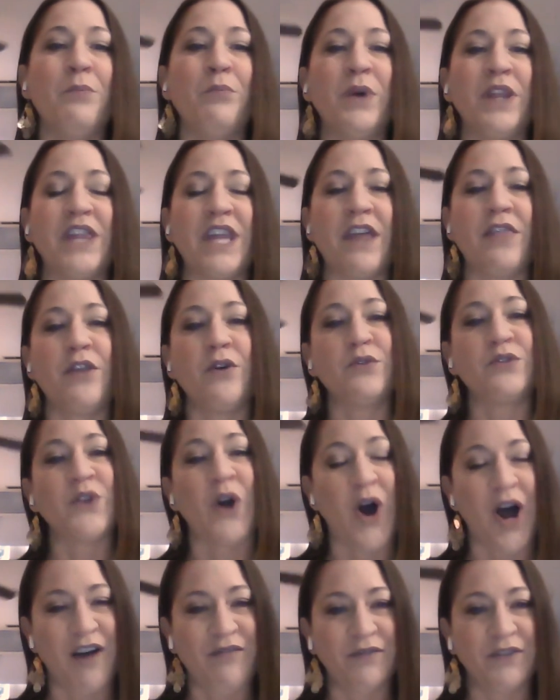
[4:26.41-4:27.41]
but then those
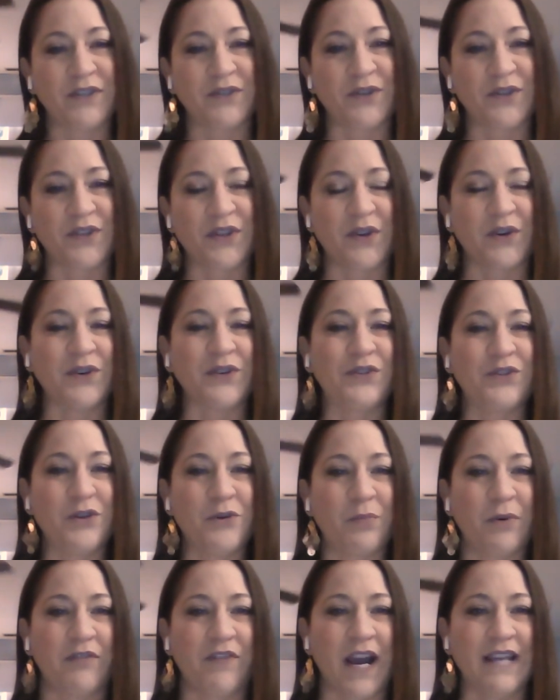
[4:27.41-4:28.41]
officers that are
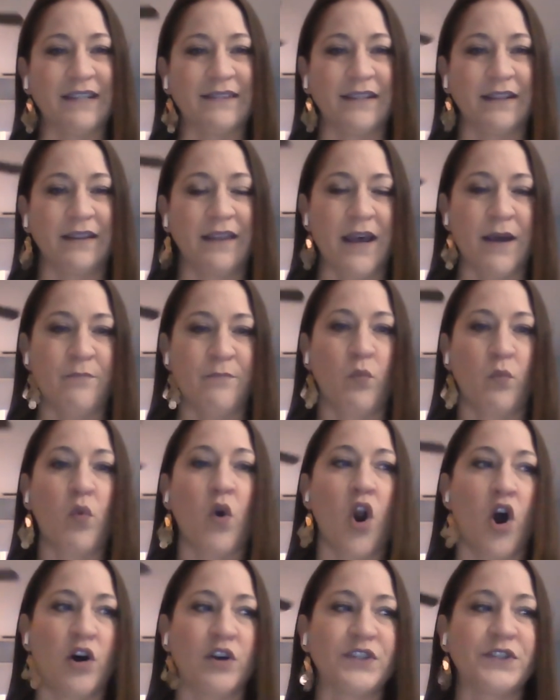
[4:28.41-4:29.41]
supervising them
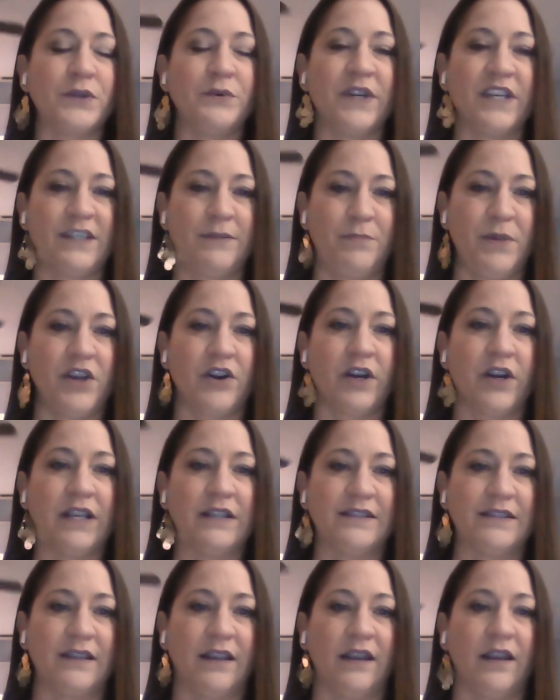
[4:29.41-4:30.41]
were also
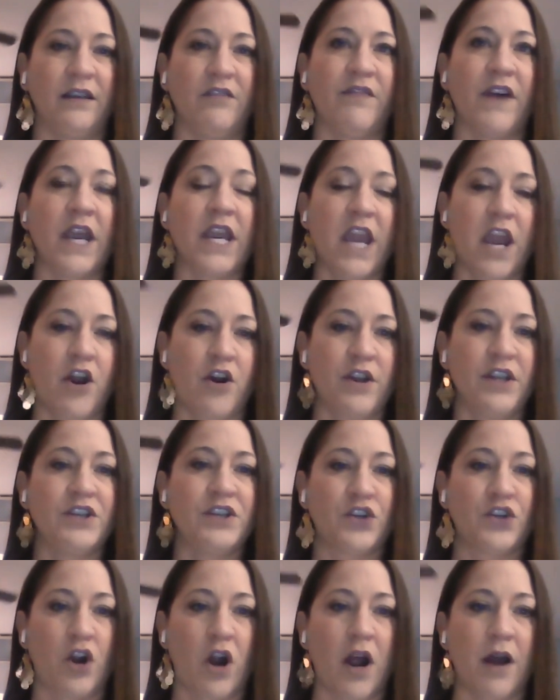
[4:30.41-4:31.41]
experiencing
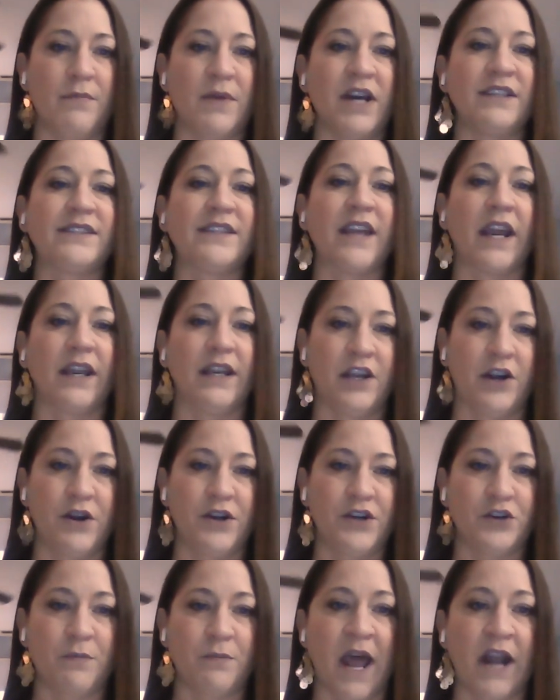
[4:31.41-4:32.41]
vicarious trauma,
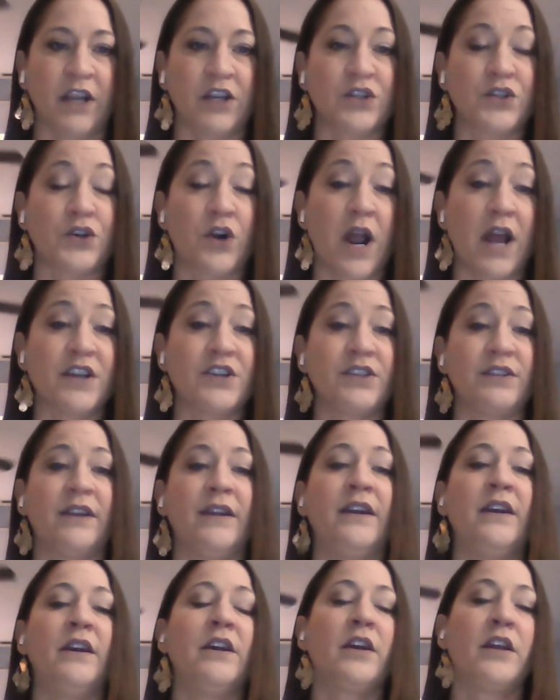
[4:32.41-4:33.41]
secondary traumatic stress,
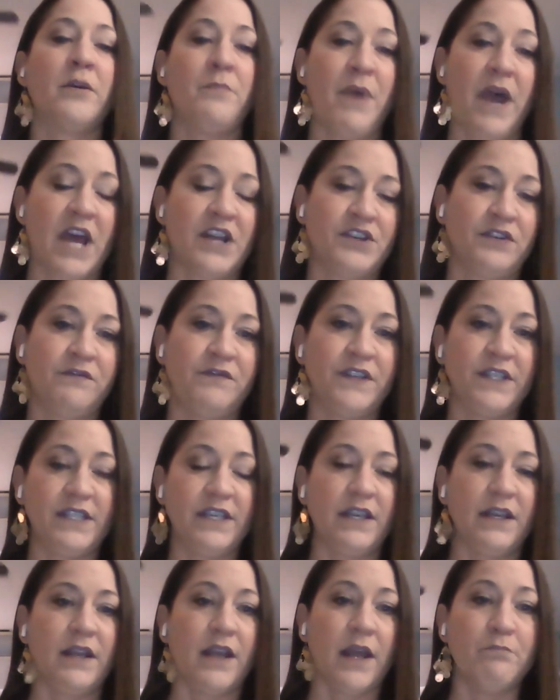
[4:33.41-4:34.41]
compassion
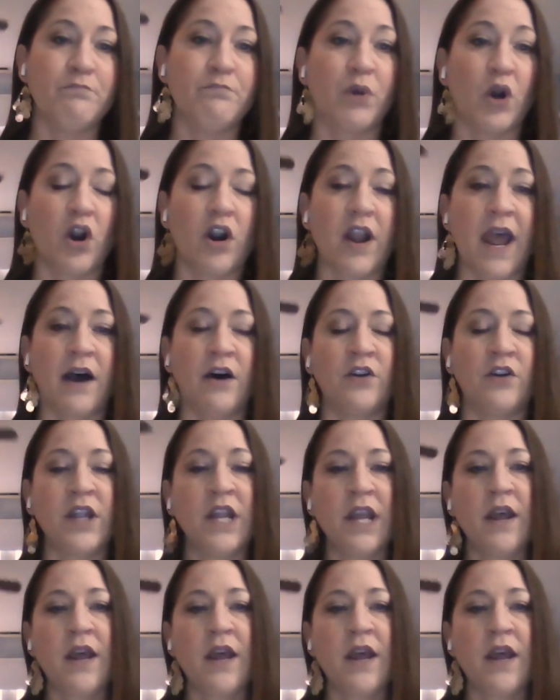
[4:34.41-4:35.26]
fatigue, and burnout.